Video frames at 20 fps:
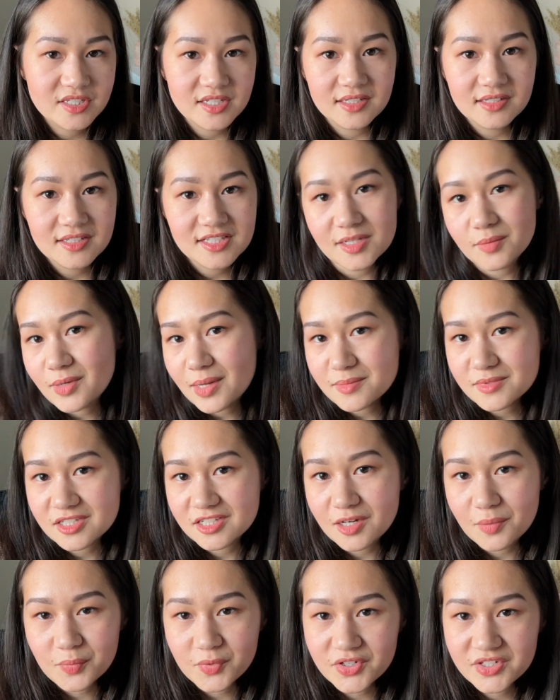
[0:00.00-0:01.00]
and sometimes the
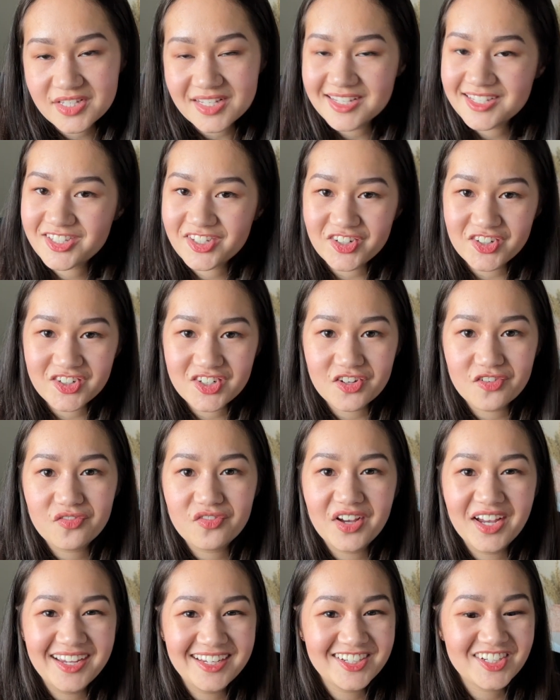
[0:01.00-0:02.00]
number is easier to
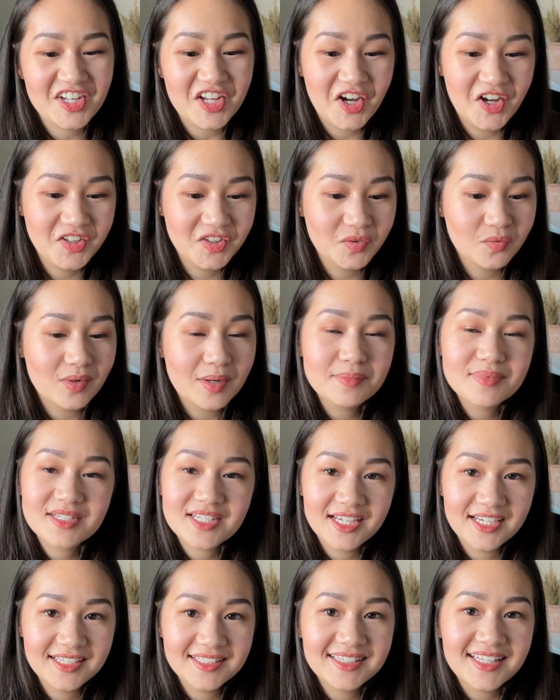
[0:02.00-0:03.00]
find on the
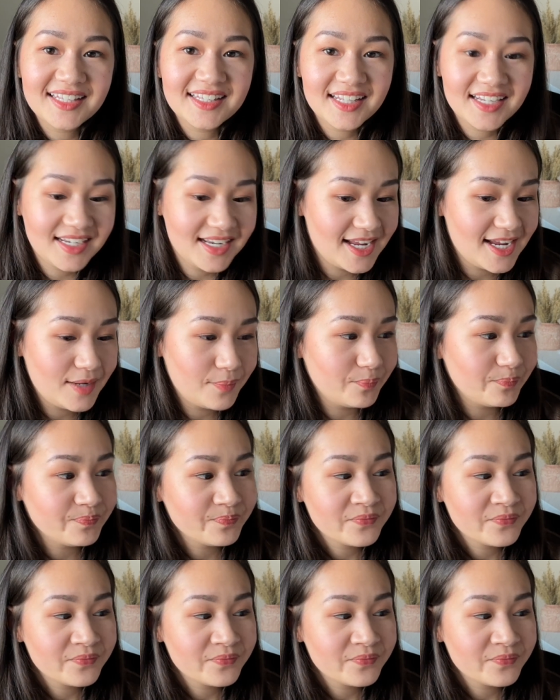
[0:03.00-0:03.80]
website than the name.